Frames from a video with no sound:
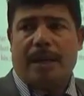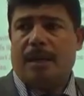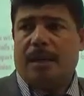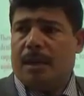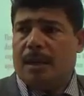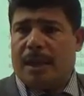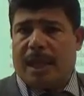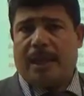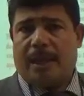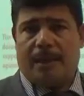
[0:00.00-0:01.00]
one
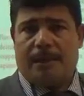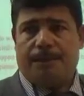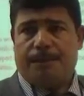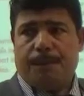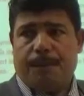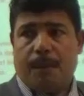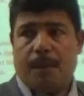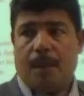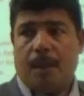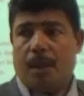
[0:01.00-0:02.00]
thing.
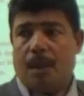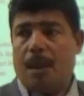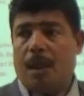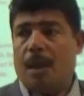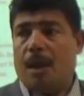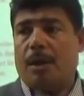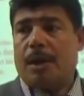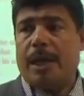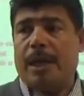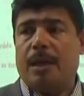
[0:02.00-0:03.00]

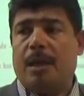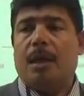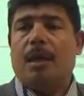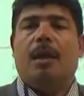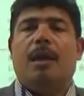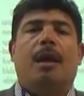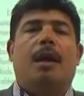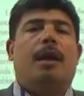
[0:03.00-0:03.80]
Okay?